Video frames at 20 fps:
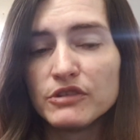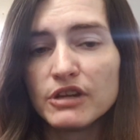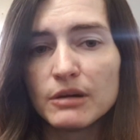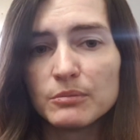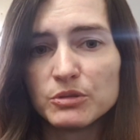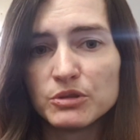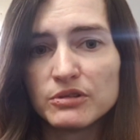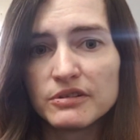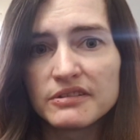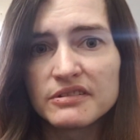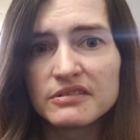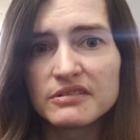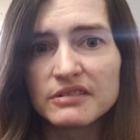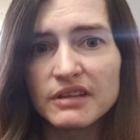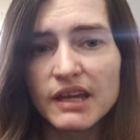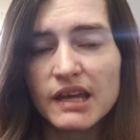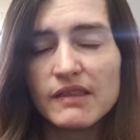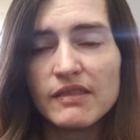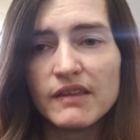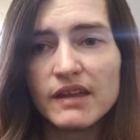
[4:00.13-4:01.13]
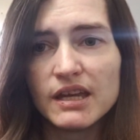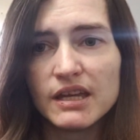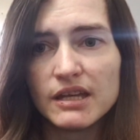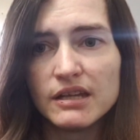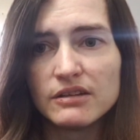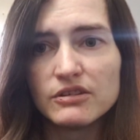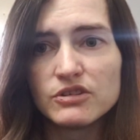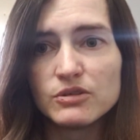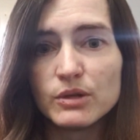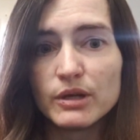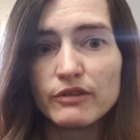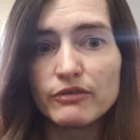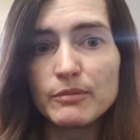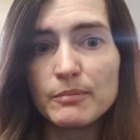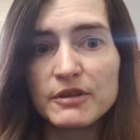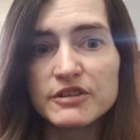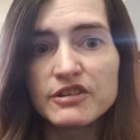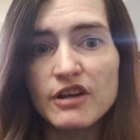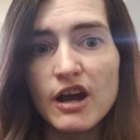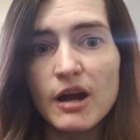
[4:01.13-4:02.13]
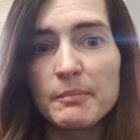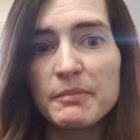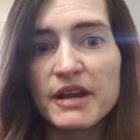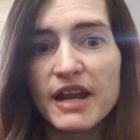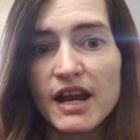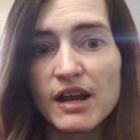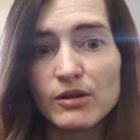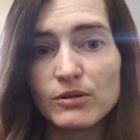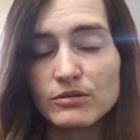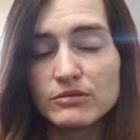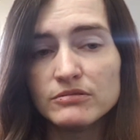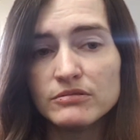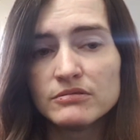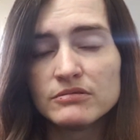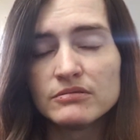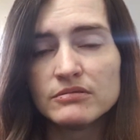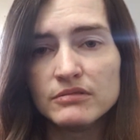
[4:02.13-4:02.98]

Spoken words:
doubles, and then do it from the top down